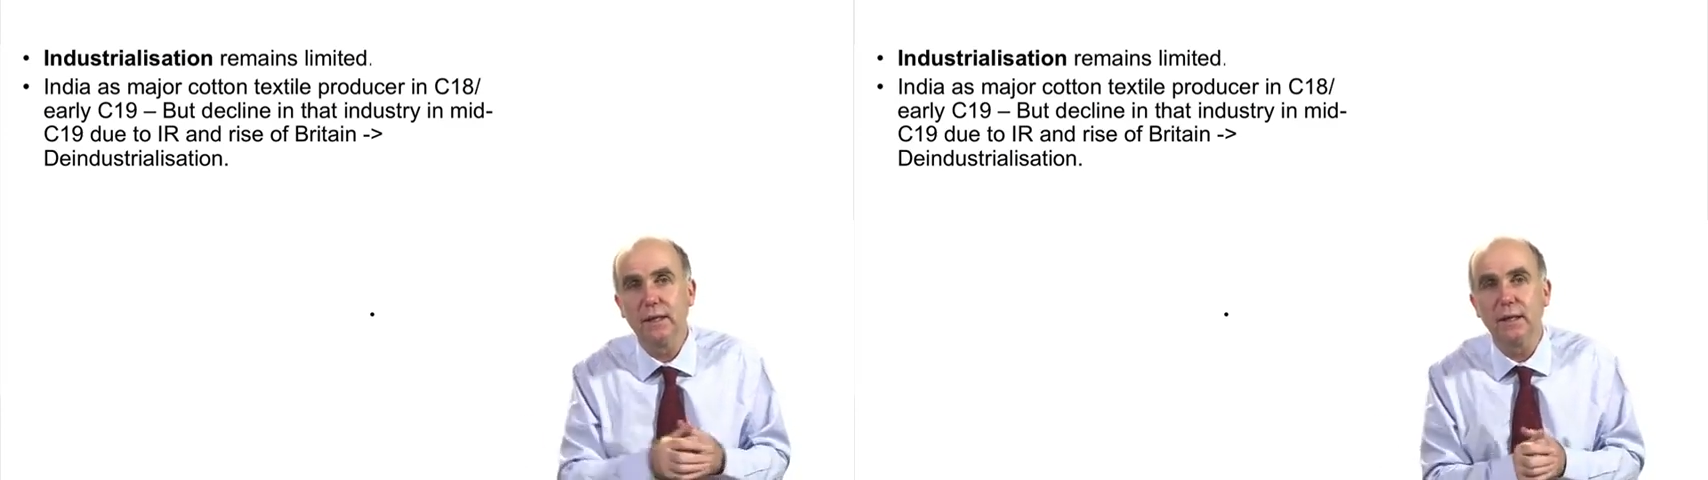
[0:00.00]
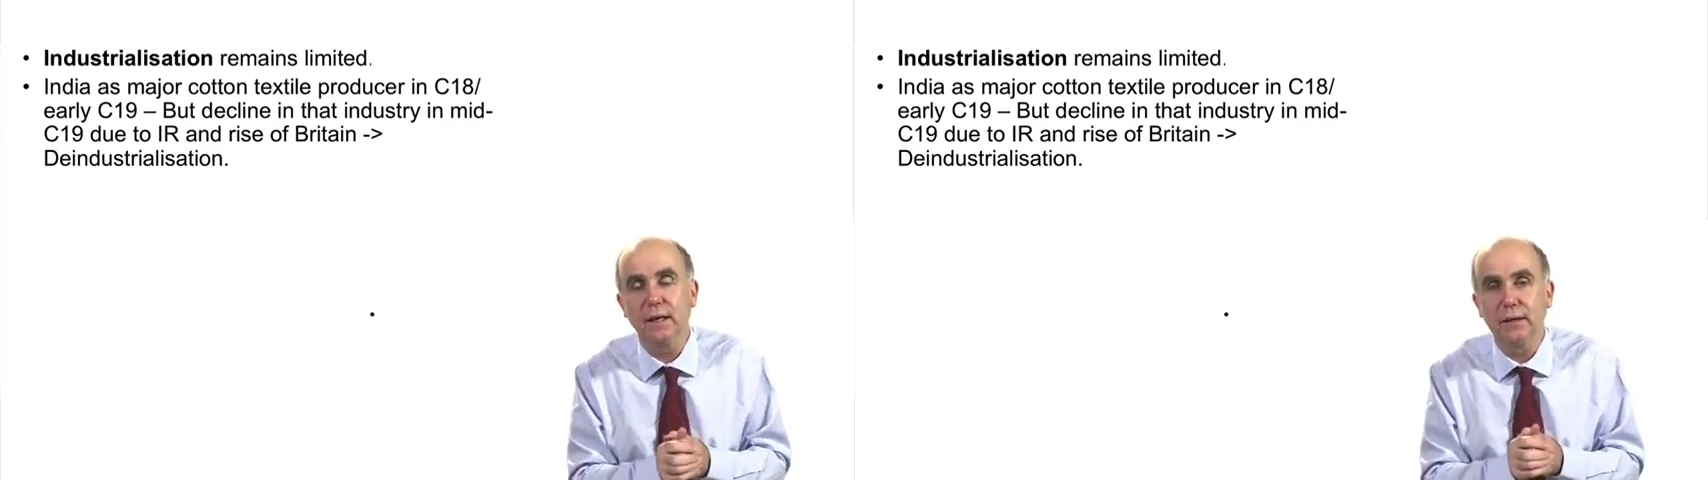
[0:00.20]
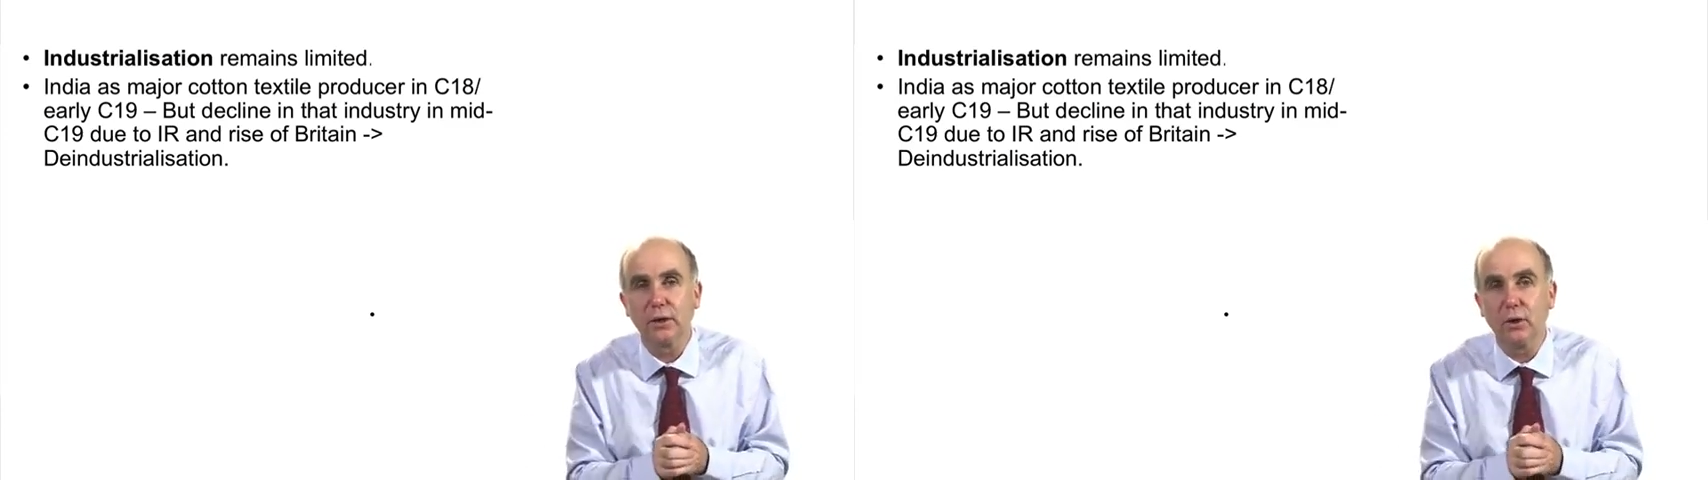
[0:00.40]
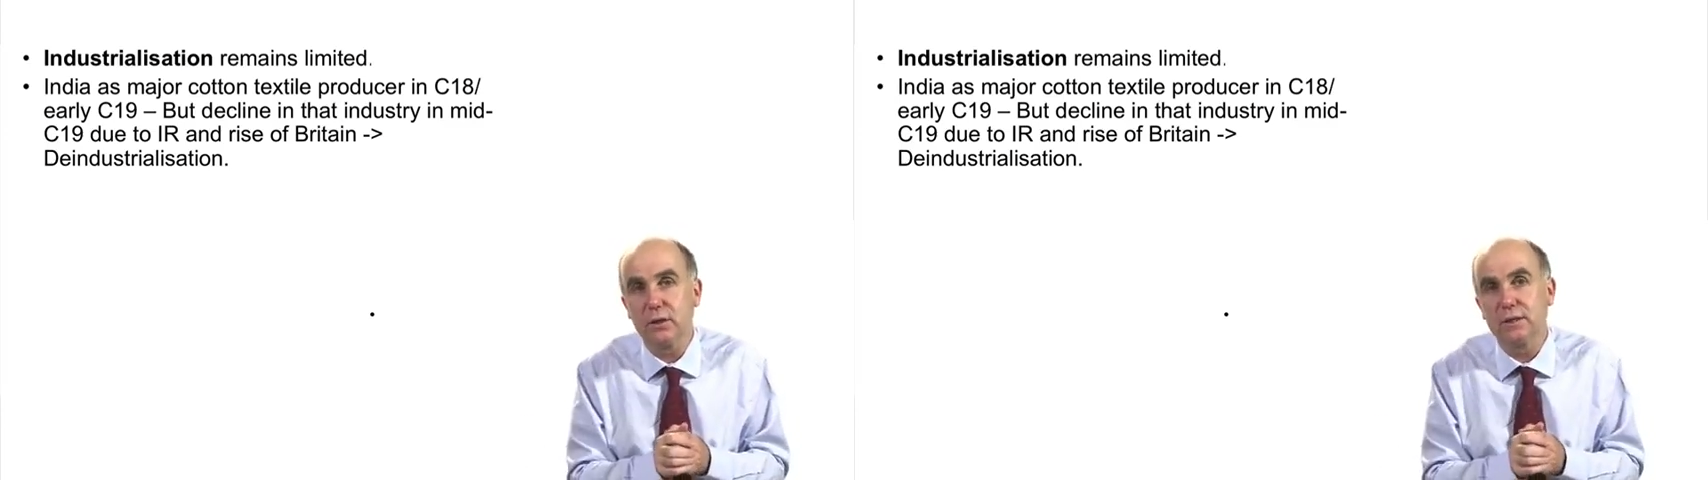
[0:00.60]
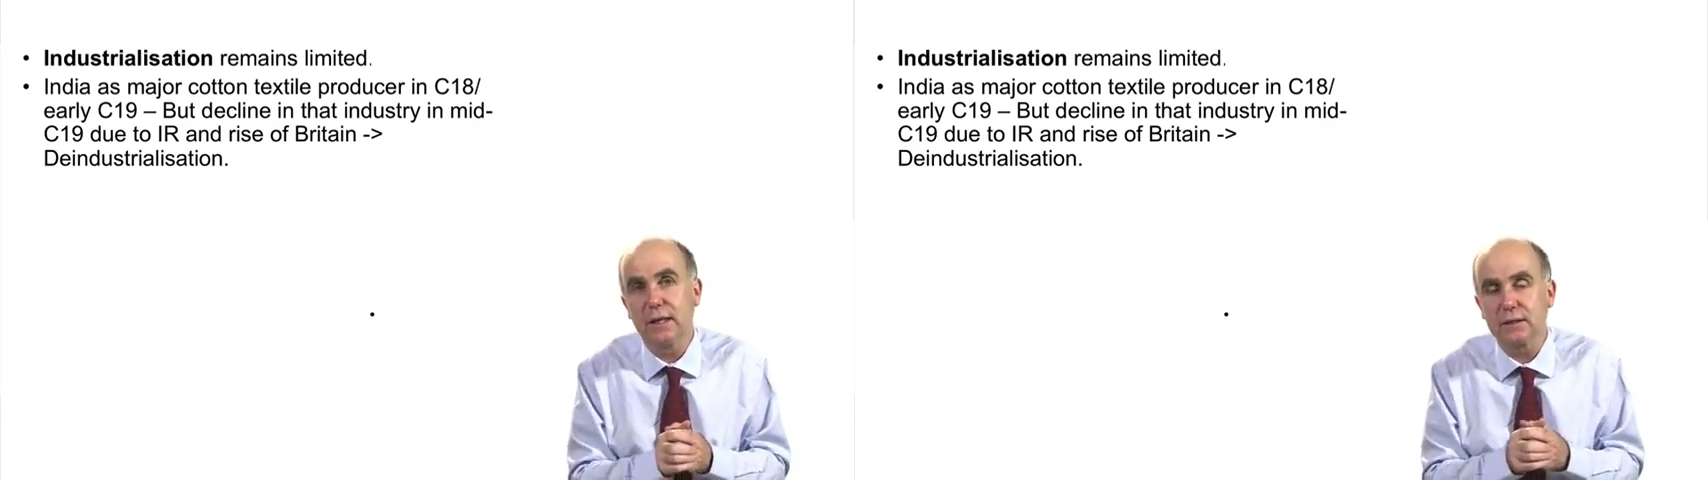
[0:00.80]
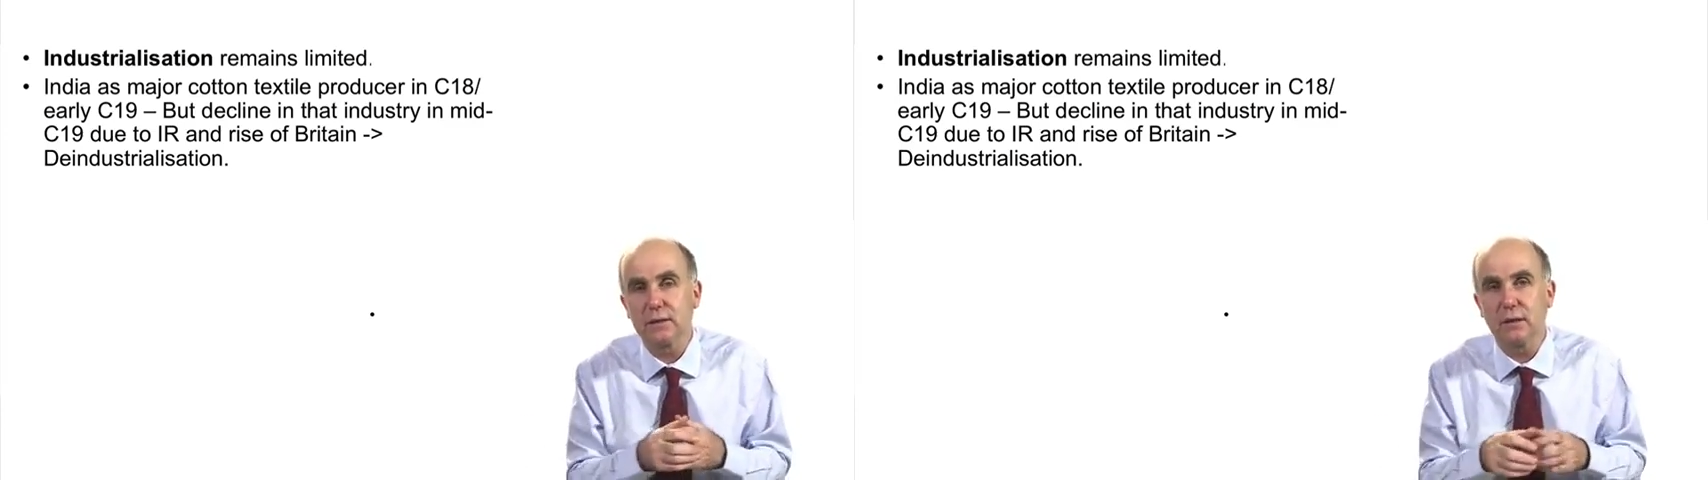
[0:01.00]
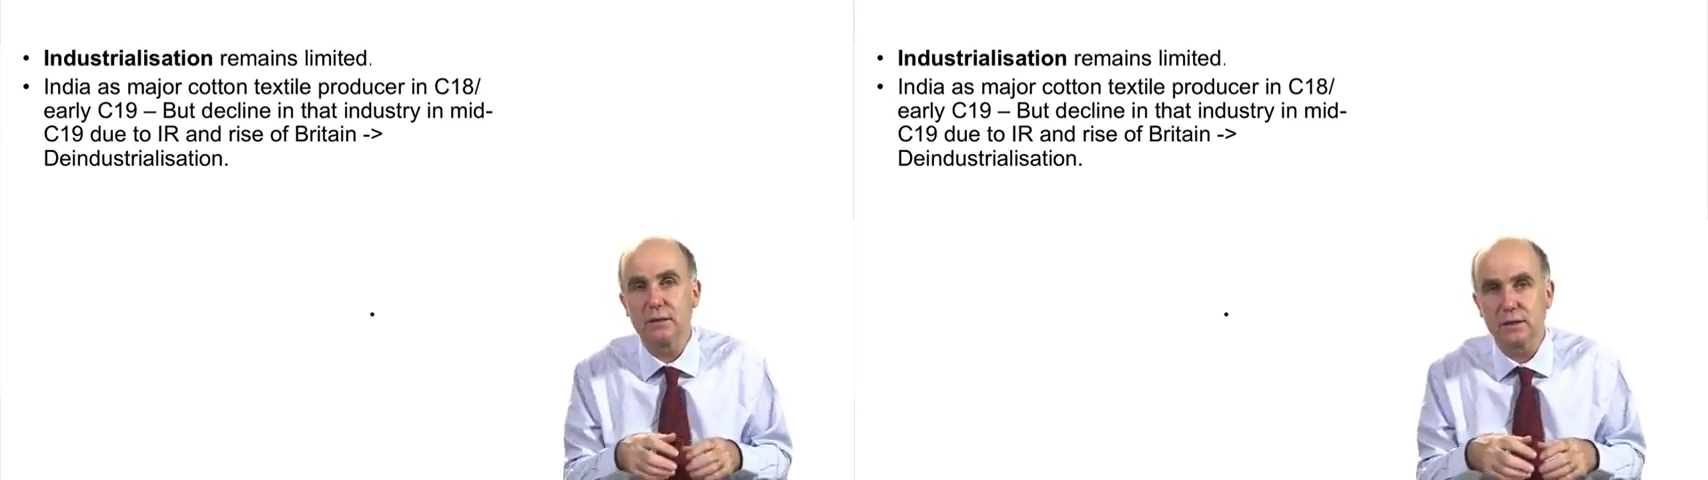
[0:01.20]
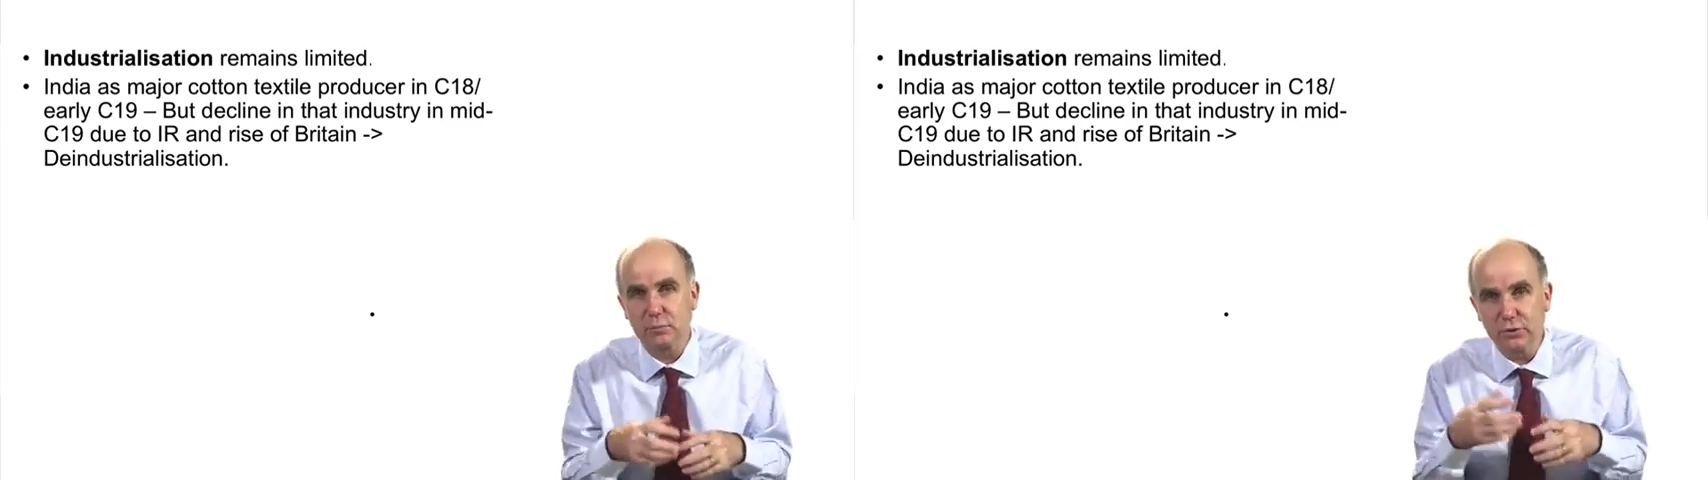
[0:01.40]
the cotton
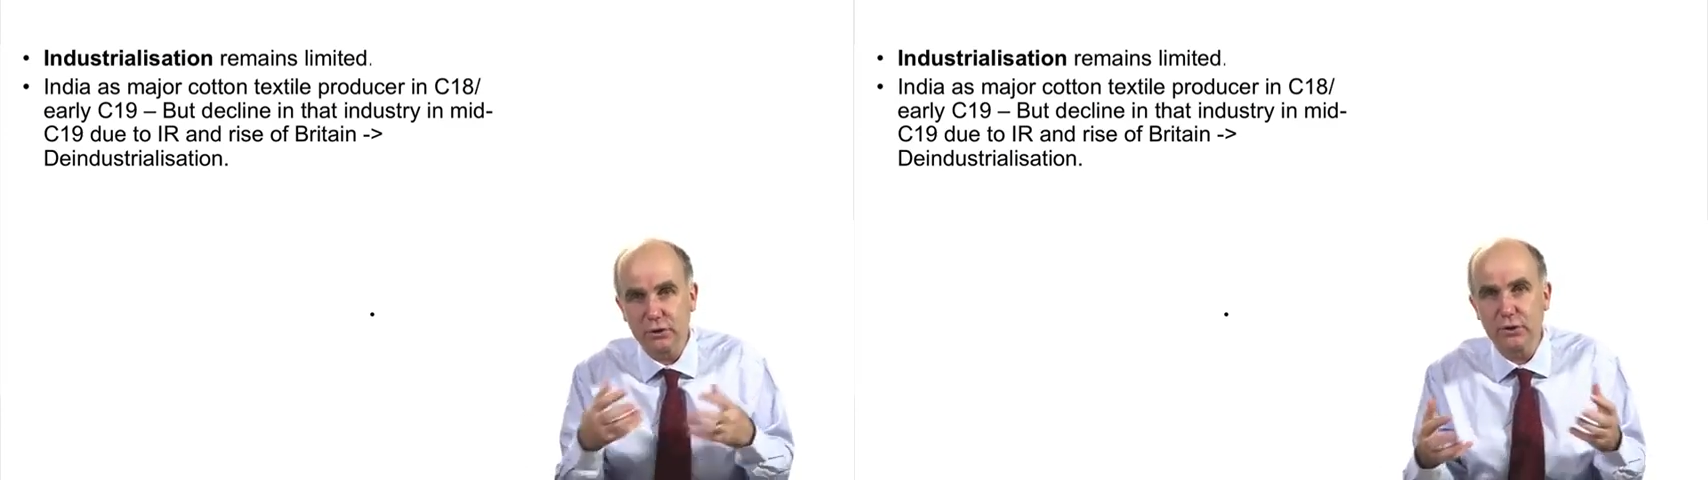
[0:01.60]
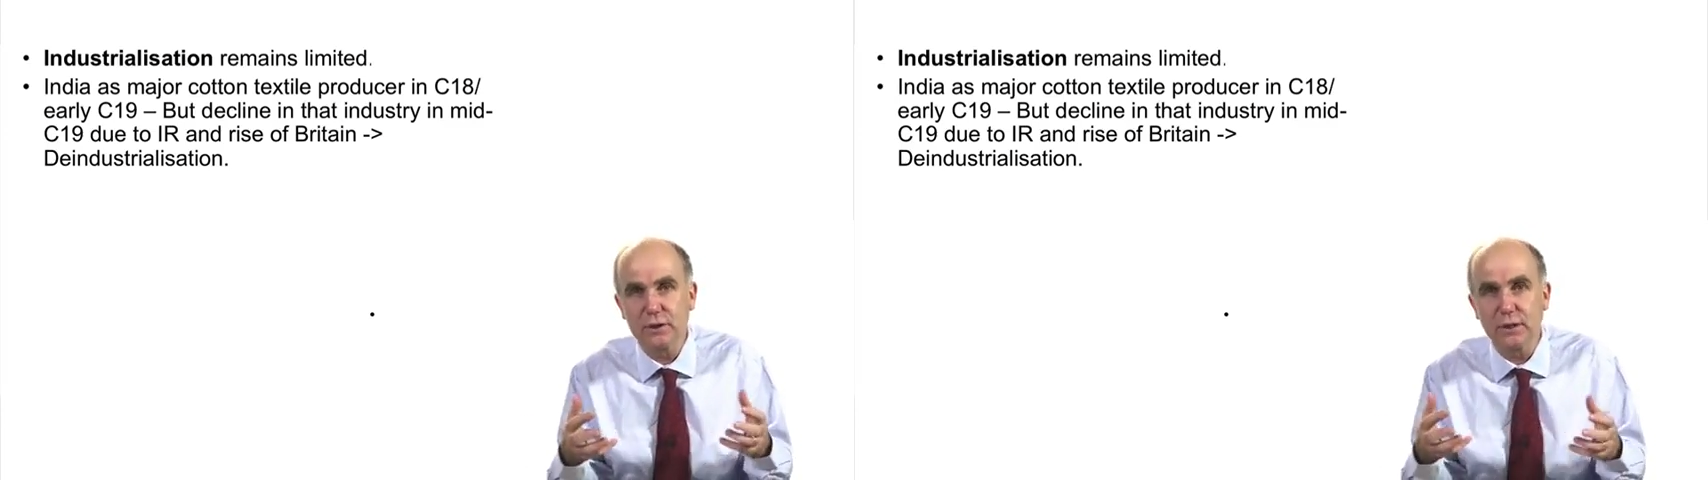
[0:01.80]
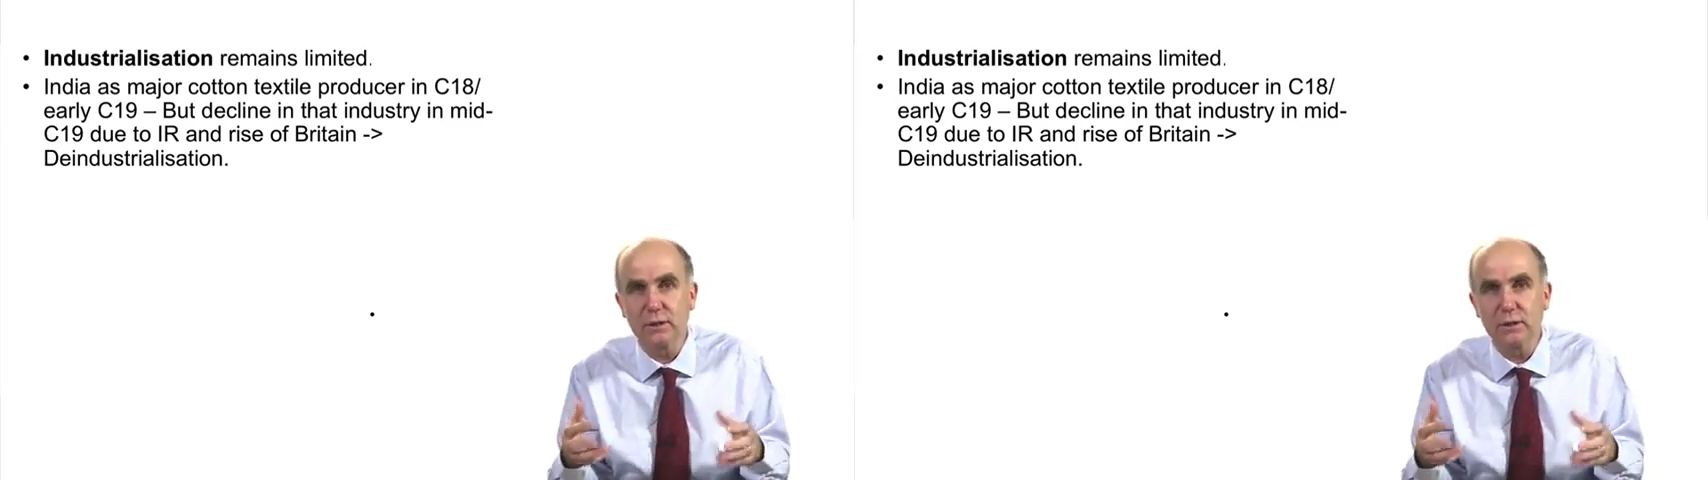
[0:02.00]
textiles it's producing